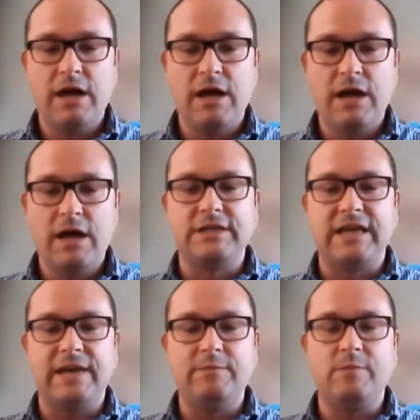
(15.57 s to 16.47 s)
in order
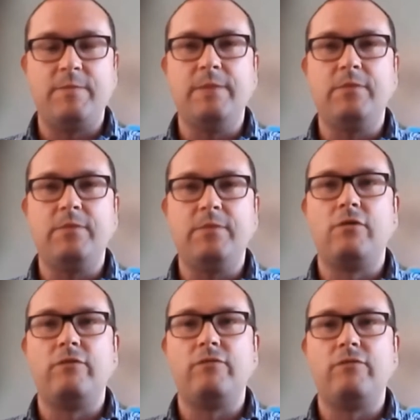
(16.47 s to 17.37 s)
to keep the people of the
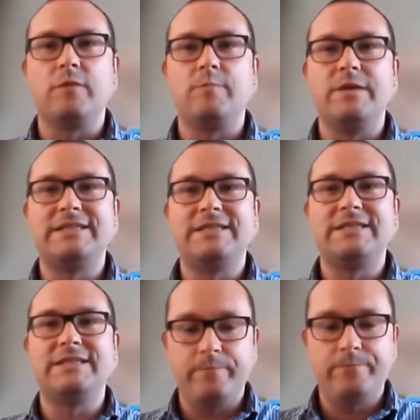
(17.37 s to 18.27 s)
Borough of Rugby
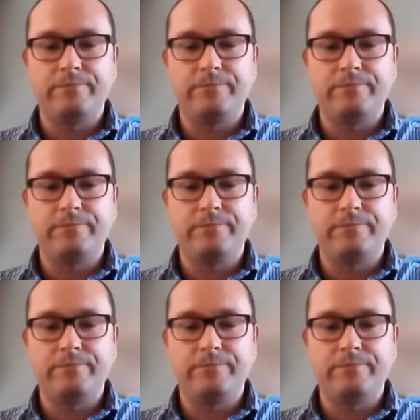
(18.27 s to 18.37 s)
safe.